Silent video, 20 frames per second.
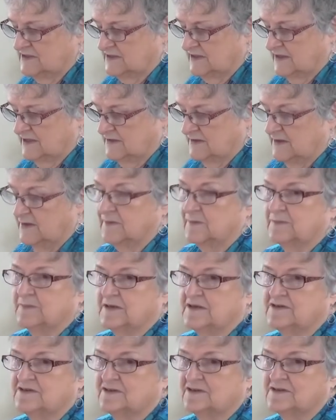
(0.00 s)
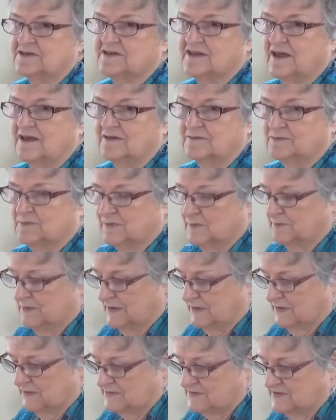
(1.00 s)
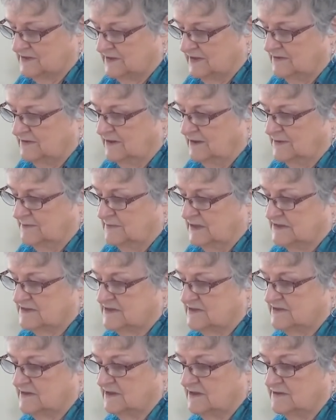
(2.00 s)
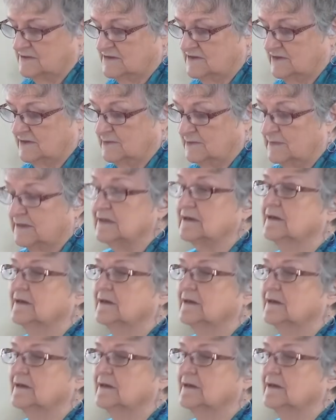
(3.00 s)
that Bezos had proposed. Elon Musk tells him,